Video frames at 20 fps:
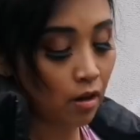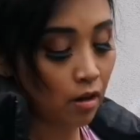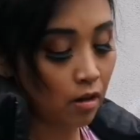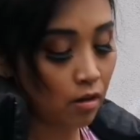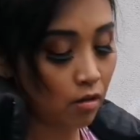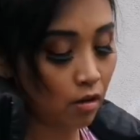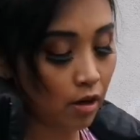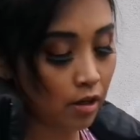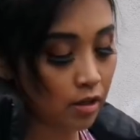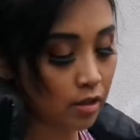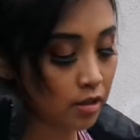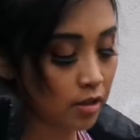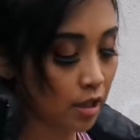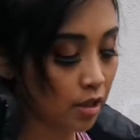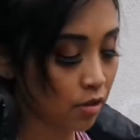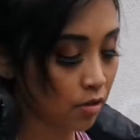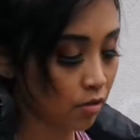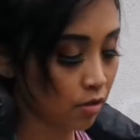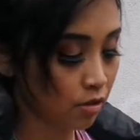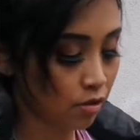a garden
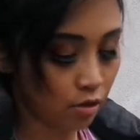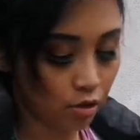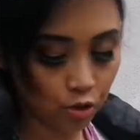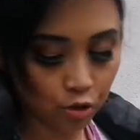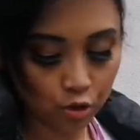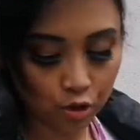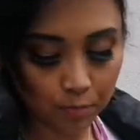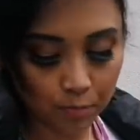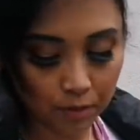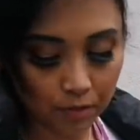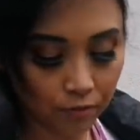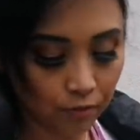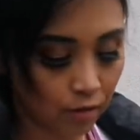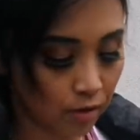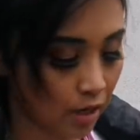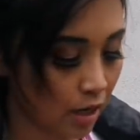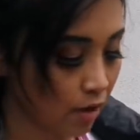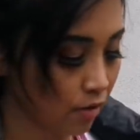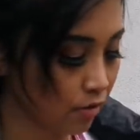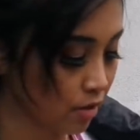center or nursery. But
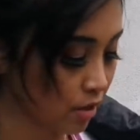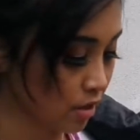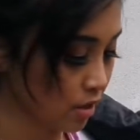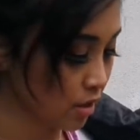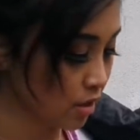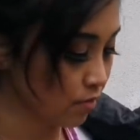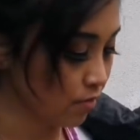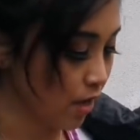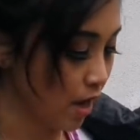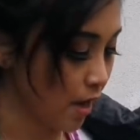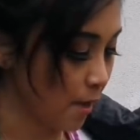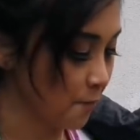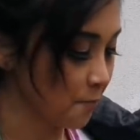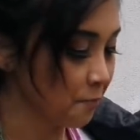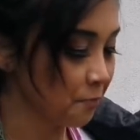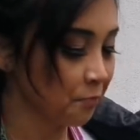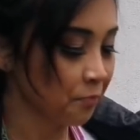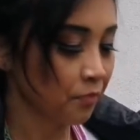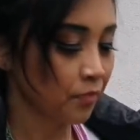for now, this is fine.